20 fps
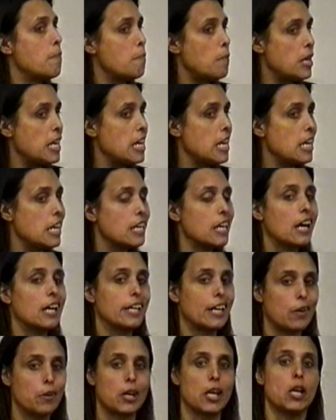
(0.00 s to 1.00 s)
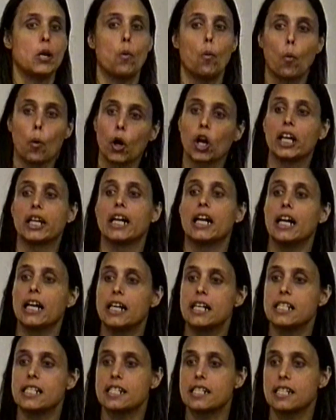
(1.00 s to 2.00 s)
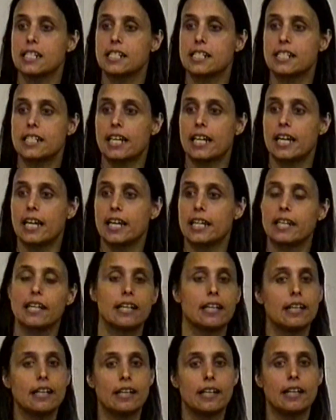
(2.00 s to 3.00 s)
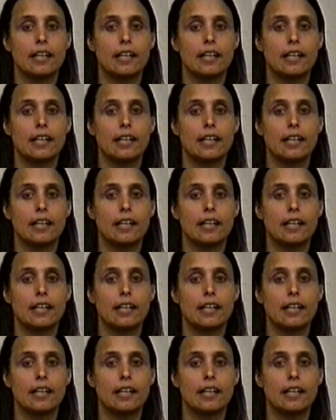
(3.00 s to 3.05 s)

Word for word: and me got out and organized and said,